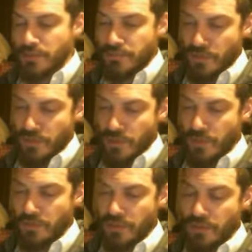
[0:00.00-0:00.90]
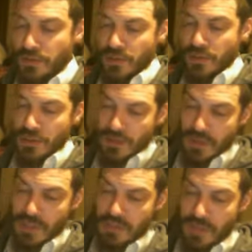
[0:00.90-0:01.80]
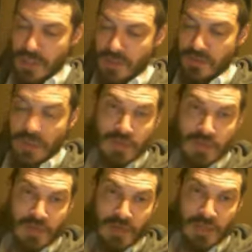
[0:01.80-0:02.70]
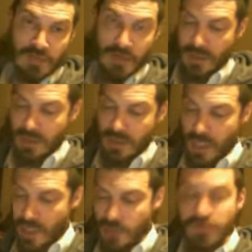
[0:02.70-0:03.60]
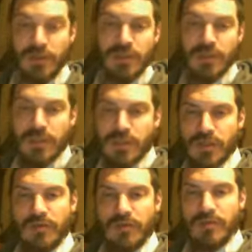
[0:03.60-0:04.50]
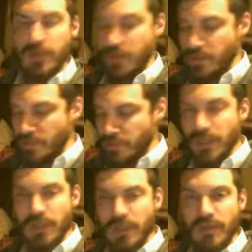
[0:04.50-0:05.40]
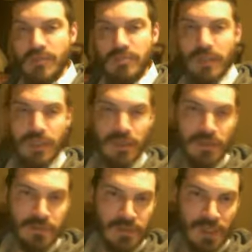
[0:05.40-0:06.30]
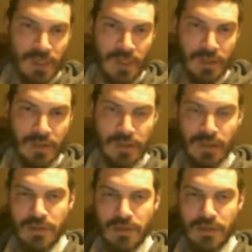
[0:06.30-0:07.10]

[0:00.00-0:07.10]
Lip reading: small number. So then it's positive. It's vice versa. It's negative. So v can be anything